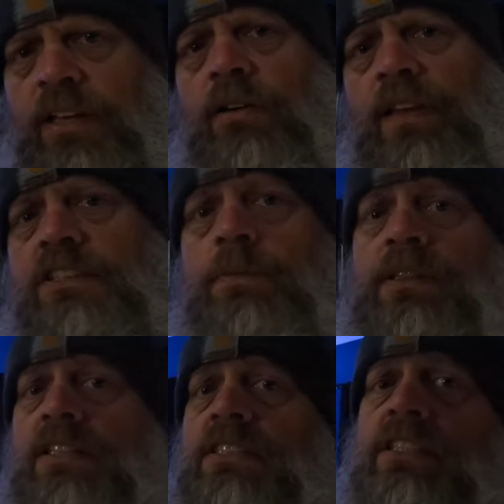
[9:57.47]
You know, that's
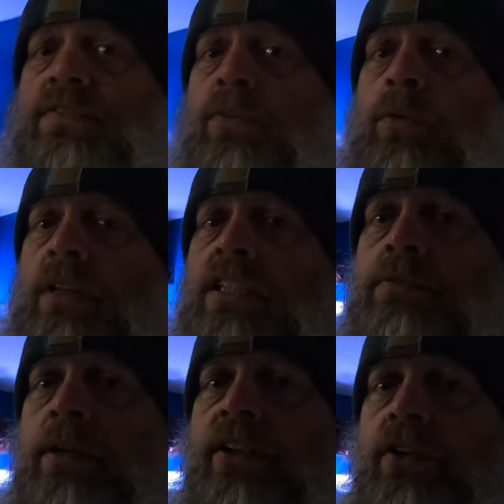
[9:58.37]
what this is for.
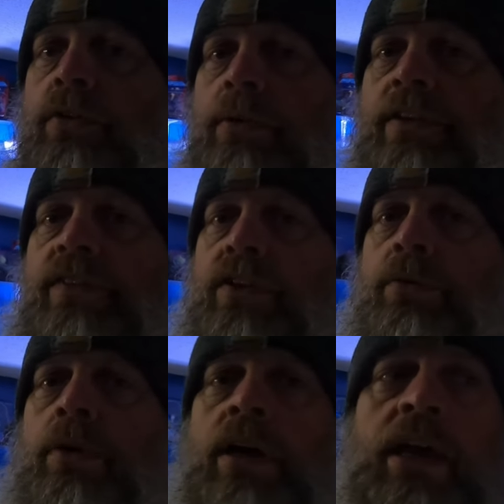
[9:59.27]
That's what you do whenever
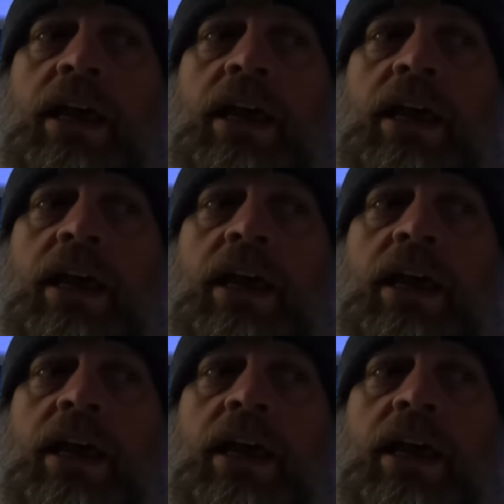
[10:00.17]
you